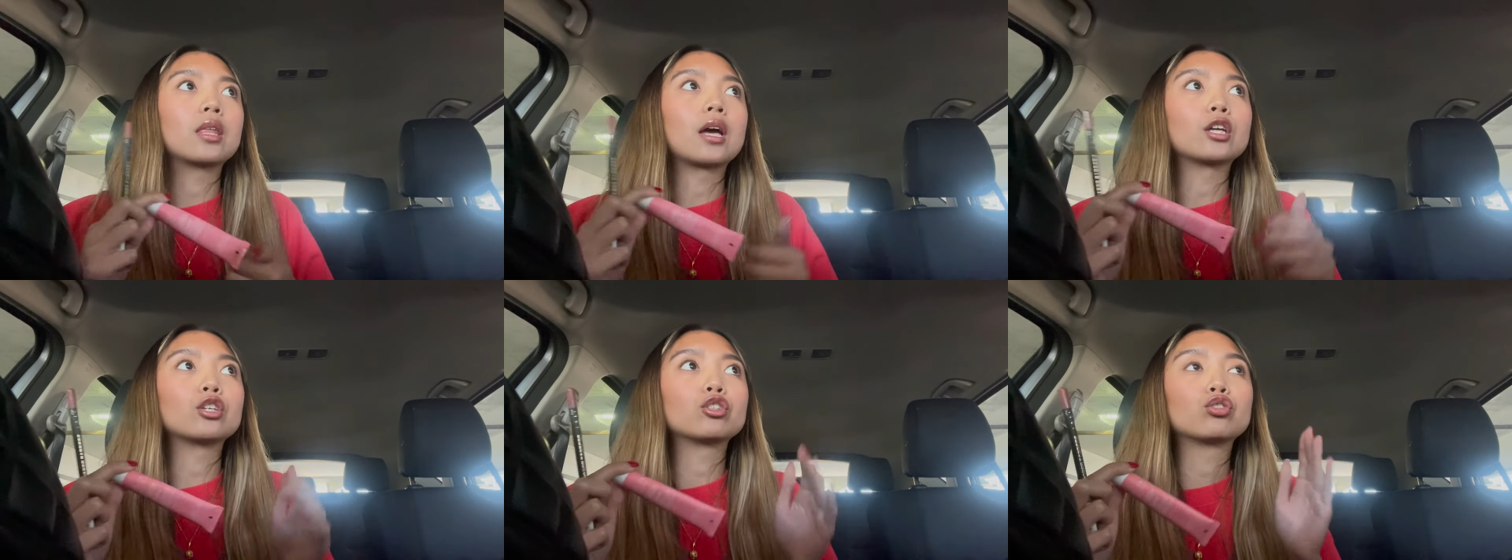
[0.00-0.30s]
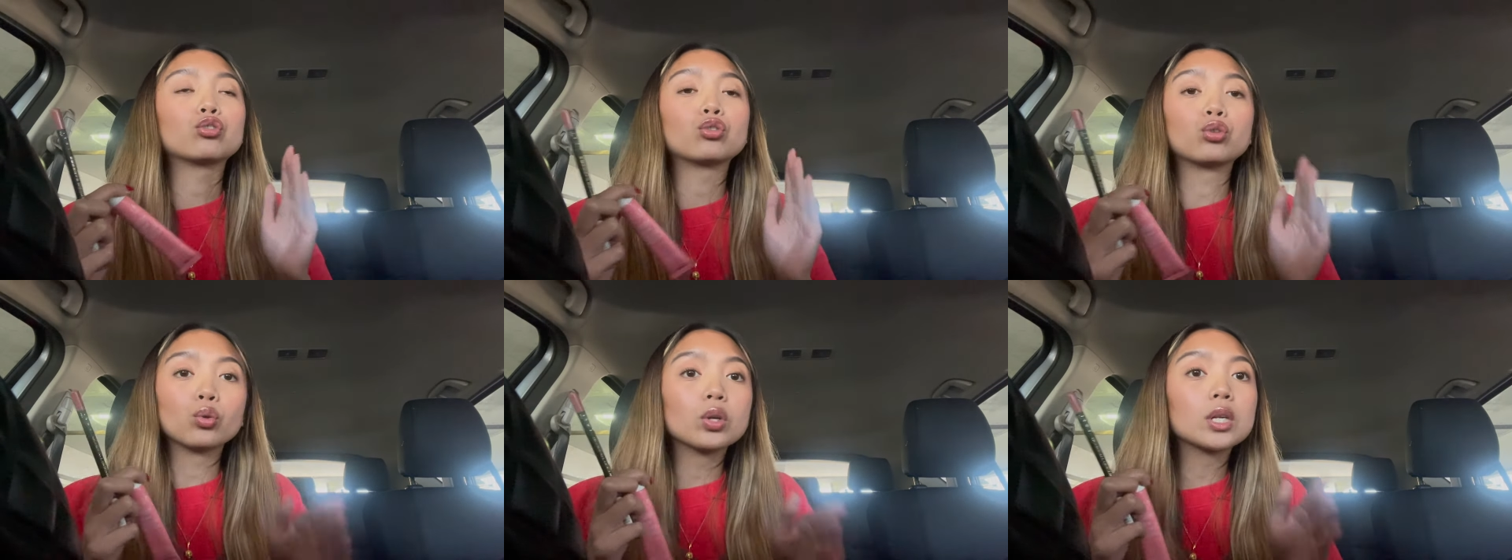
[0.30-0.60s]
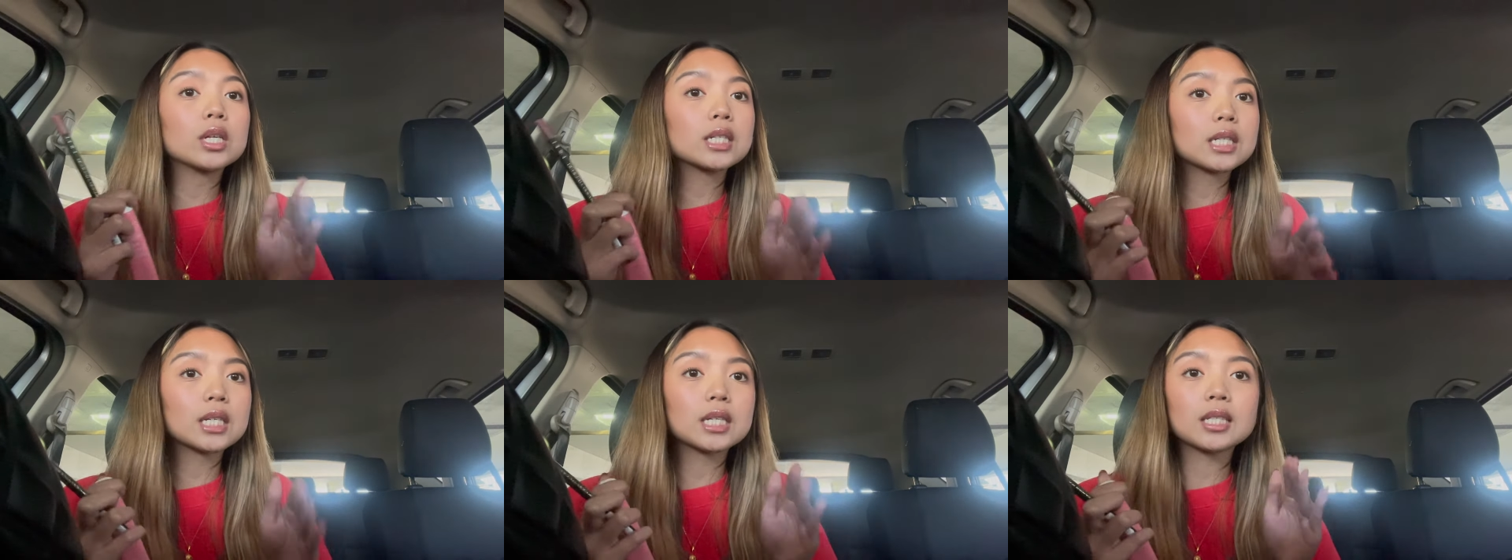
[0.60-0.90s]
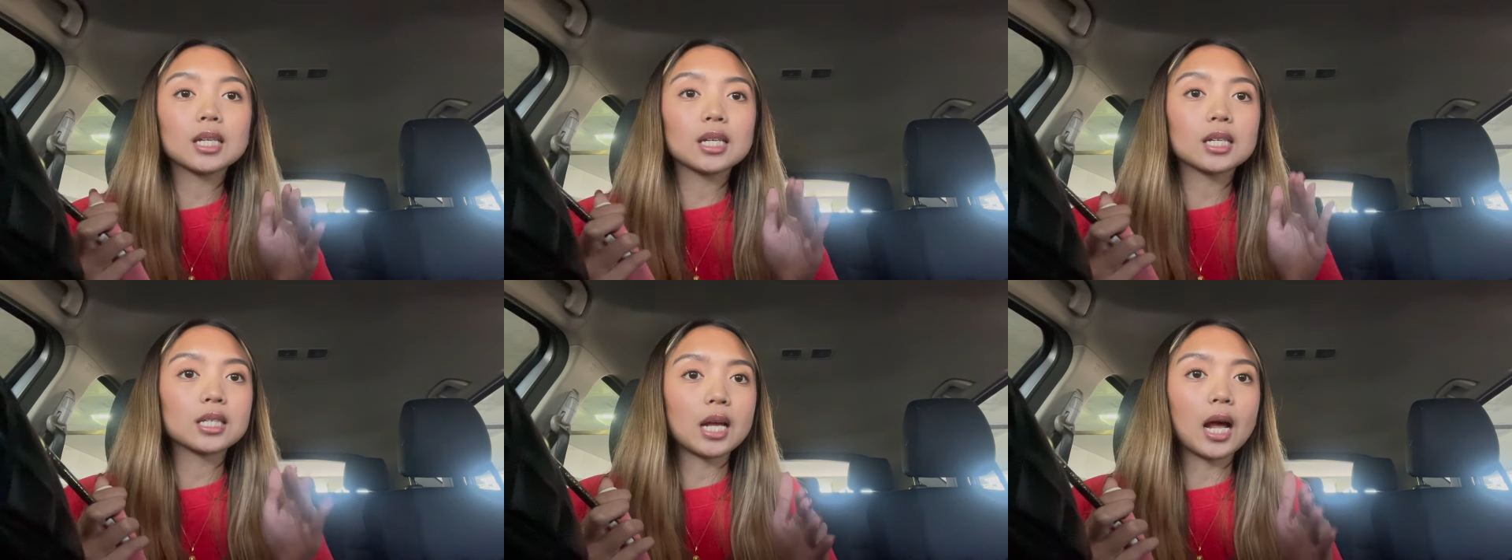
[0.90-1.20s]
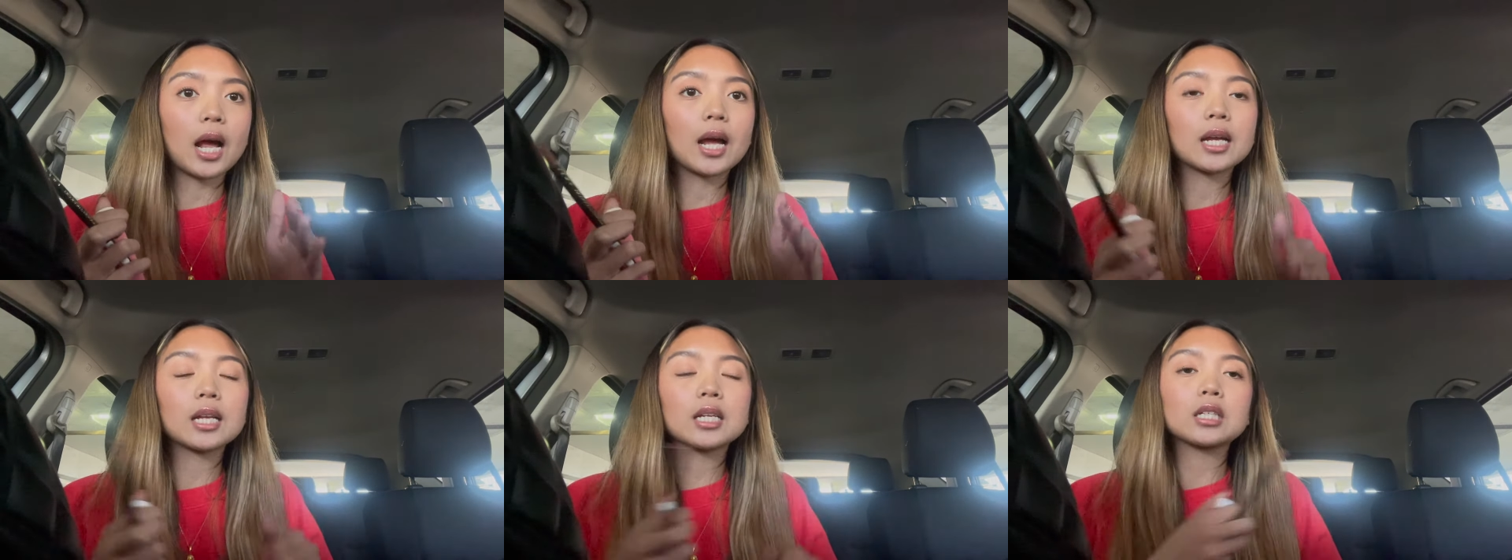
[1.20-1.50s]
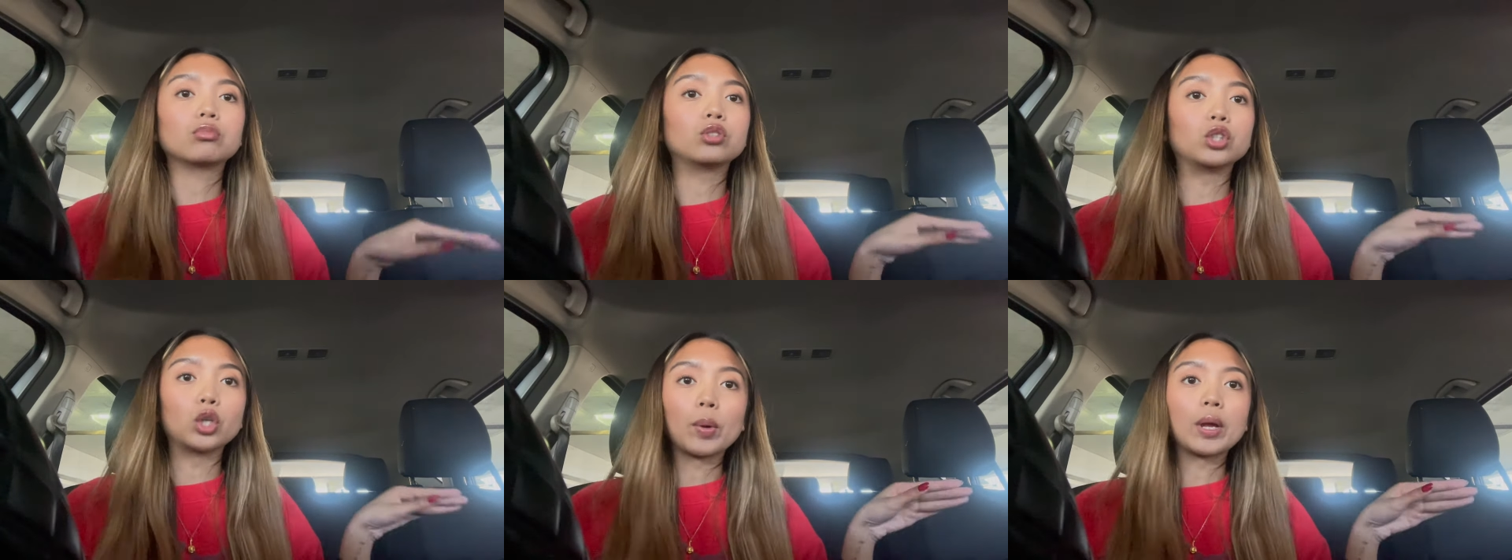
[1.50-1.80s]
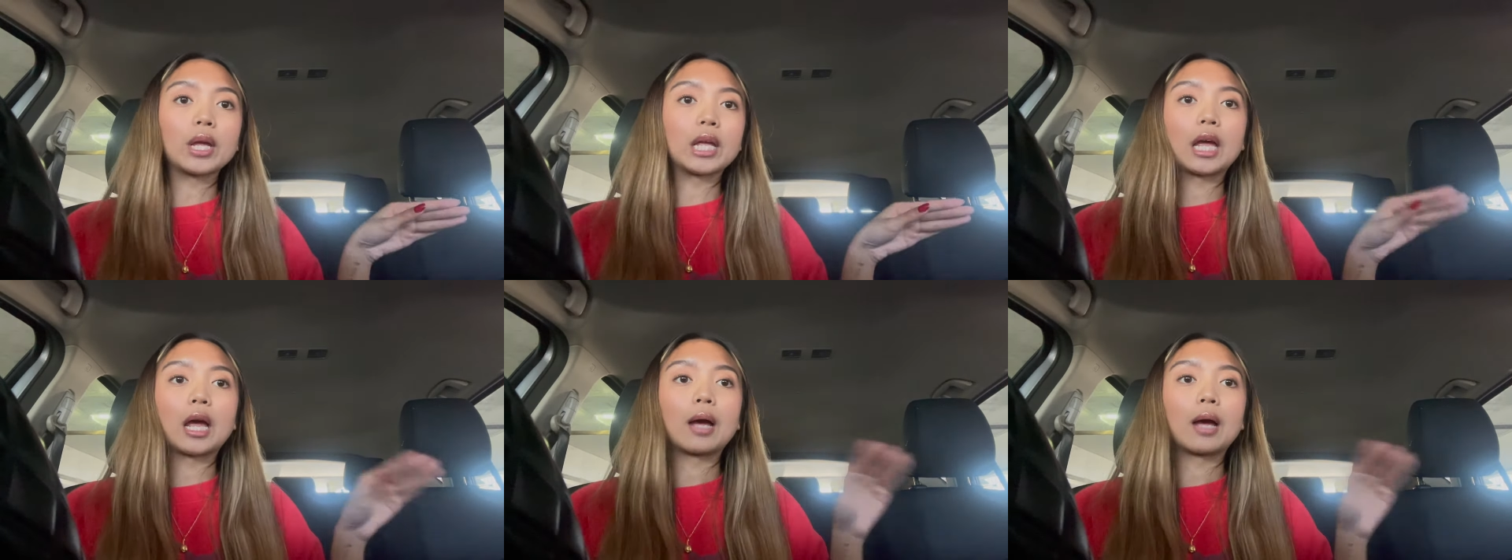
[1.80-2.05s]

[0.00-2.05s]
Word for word: As soon as it's assigned, doing it.